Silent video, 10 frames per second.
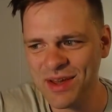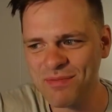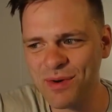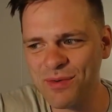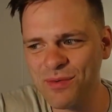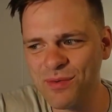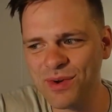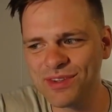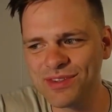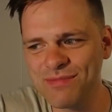But
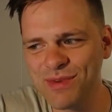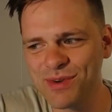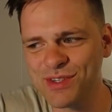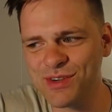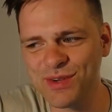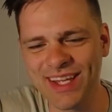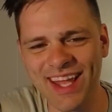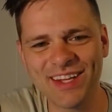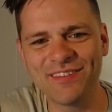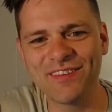what is the most
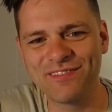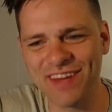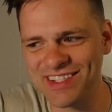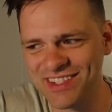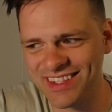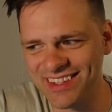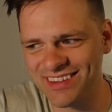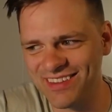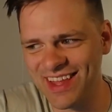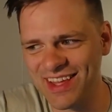creative invention
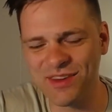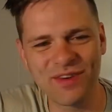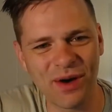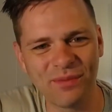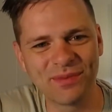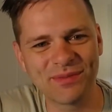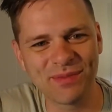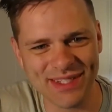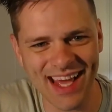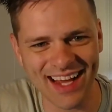that you've helped
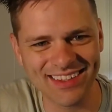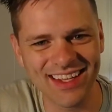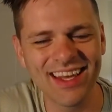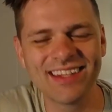protect?